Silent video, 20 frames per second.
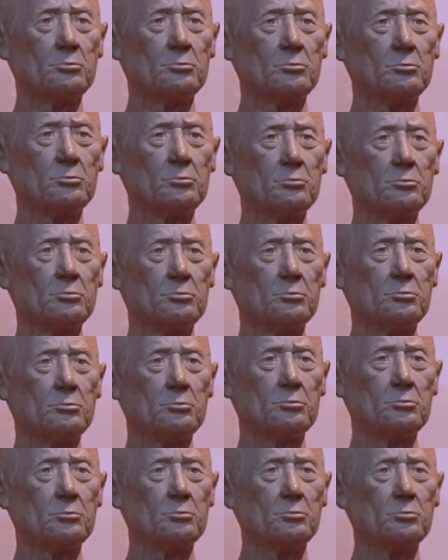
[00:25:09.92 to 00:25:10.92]

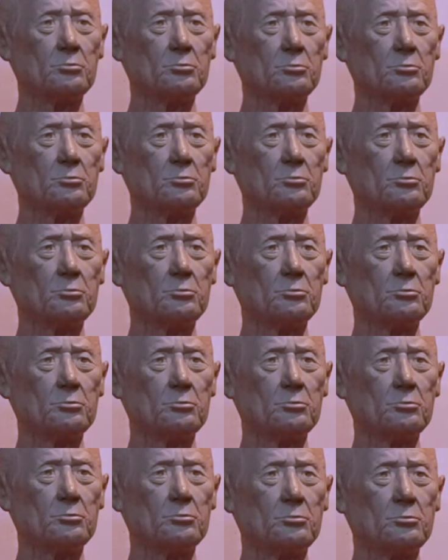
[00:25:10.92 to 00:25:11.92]

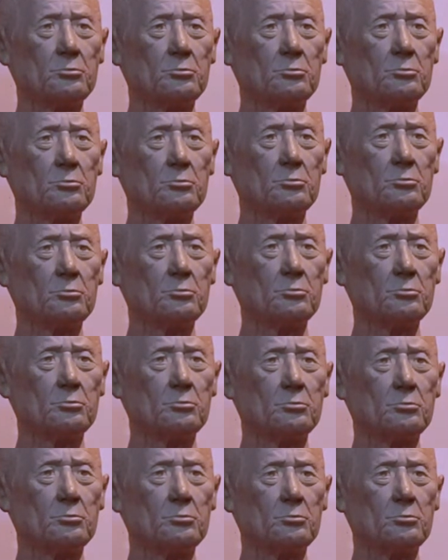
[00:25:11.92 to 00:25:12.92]

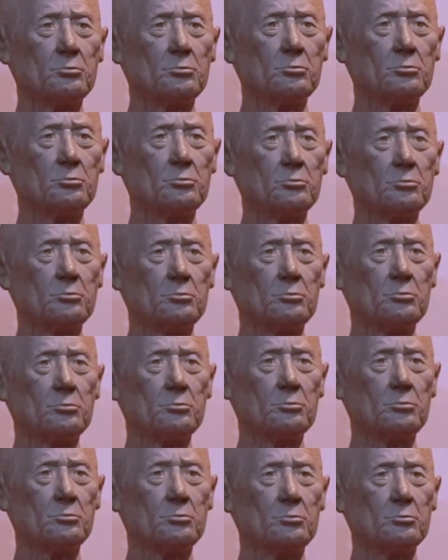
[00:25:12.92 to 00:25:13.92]

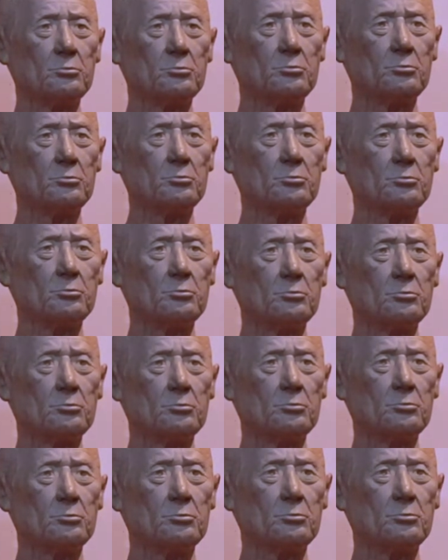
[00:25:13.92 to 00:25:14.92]

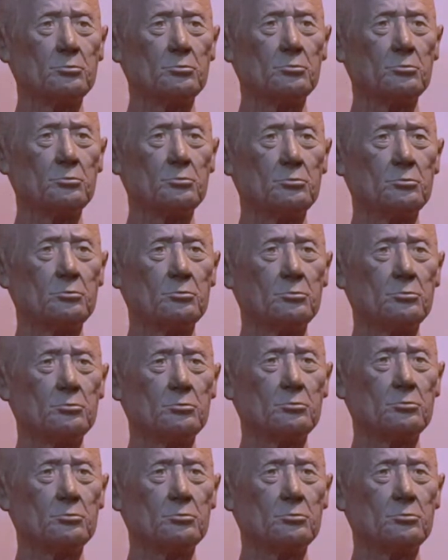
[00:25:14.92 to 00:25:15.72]
The person shown says nothing.